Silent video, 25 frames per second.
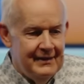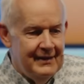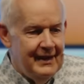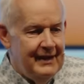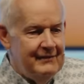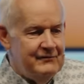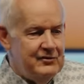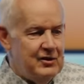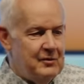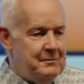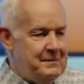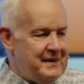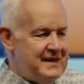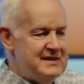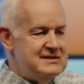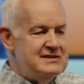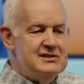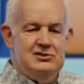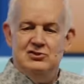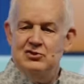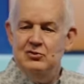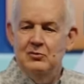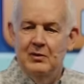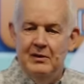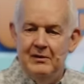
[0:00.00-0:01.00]
If you're a
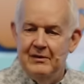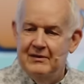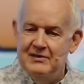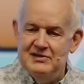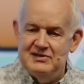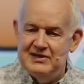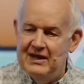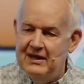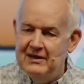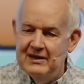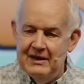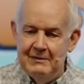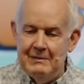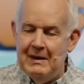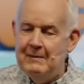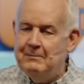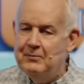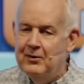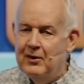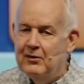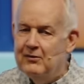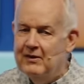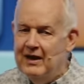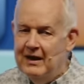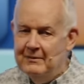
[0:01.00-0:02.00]
business, you won't understand anything about
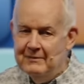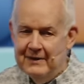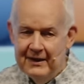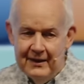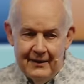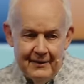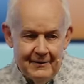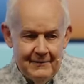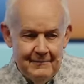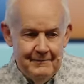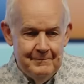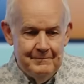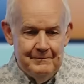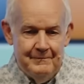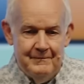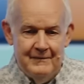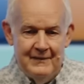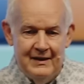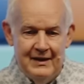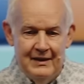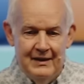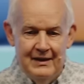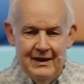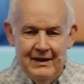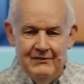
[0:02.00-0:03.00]
programming.
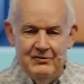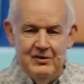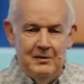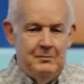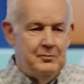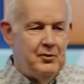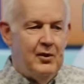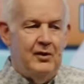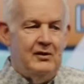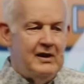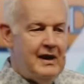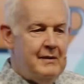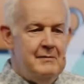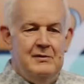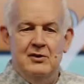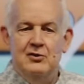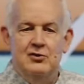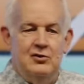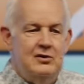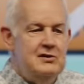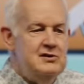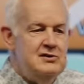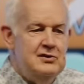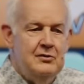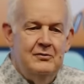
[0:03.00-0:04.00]
If you're a programmer, you
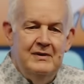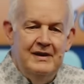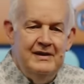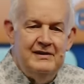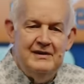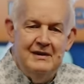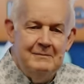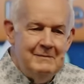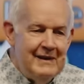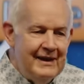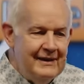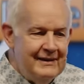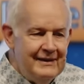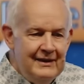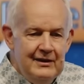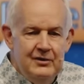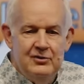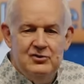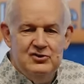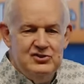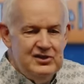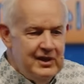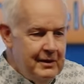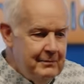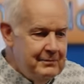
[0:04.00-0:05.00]
couldn't do anything about
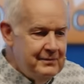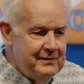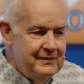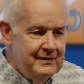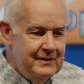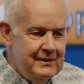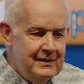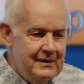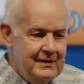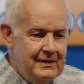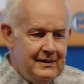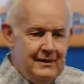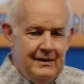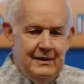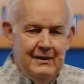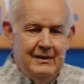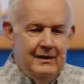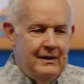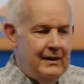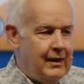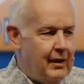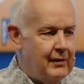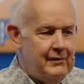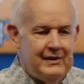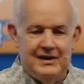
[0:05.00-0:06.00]
leadership.
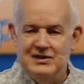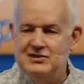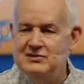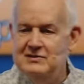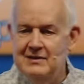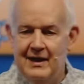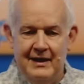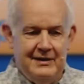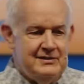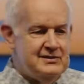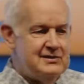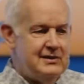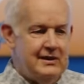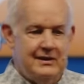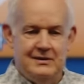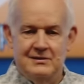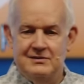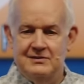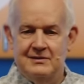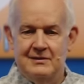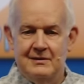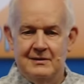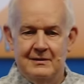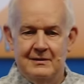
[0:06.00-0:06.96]
All that's nonsense.